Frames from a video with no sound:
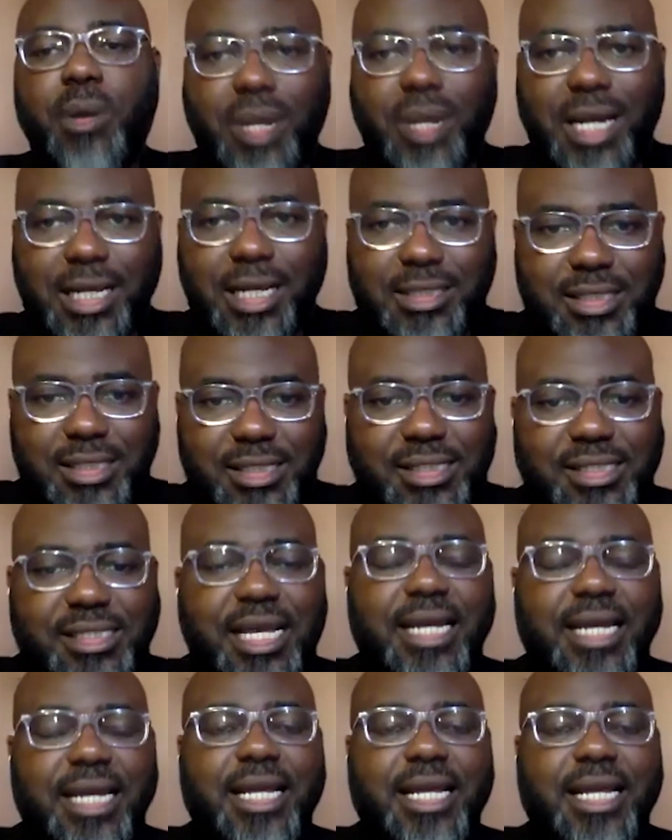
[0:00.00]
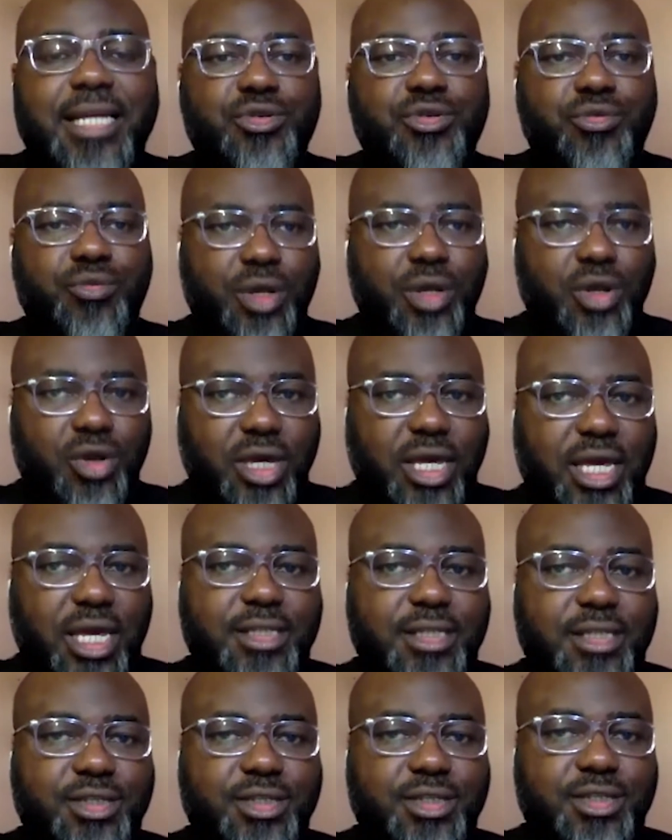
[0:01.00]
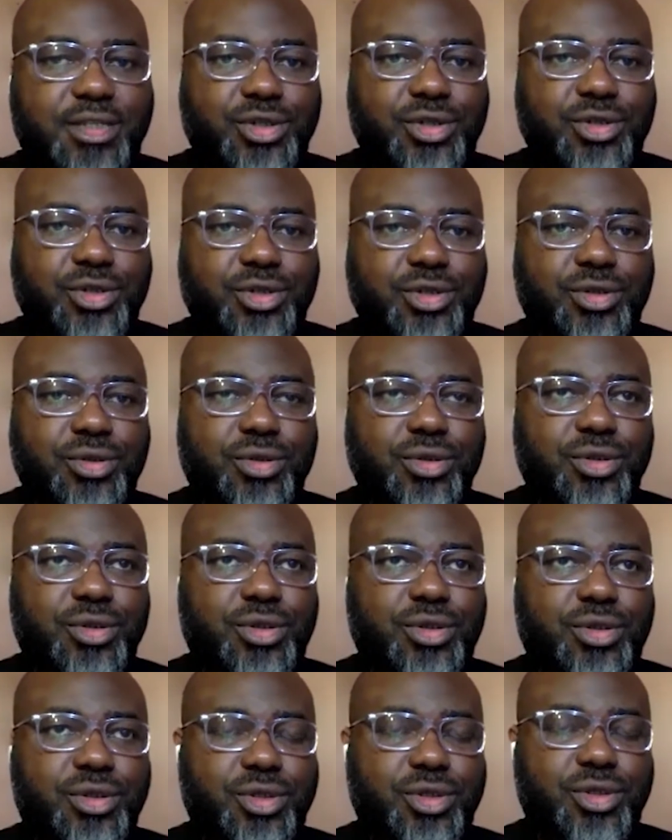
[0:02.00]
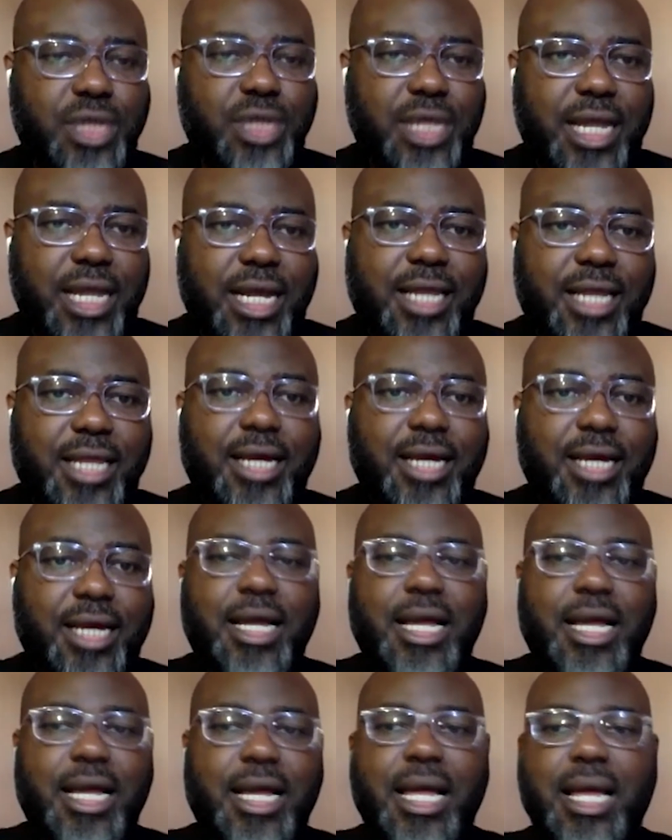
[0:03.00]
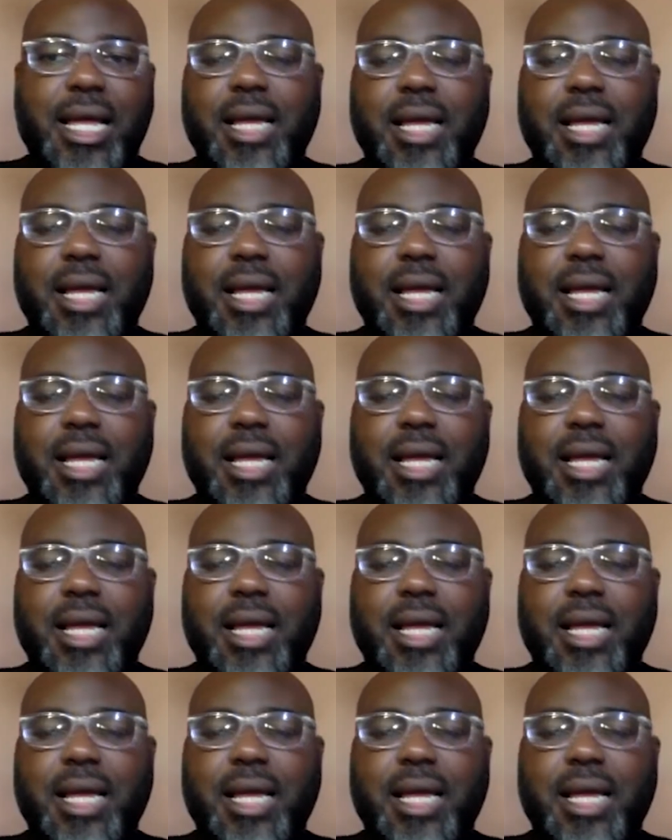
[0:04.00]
But when I decided to relocate to to Canada,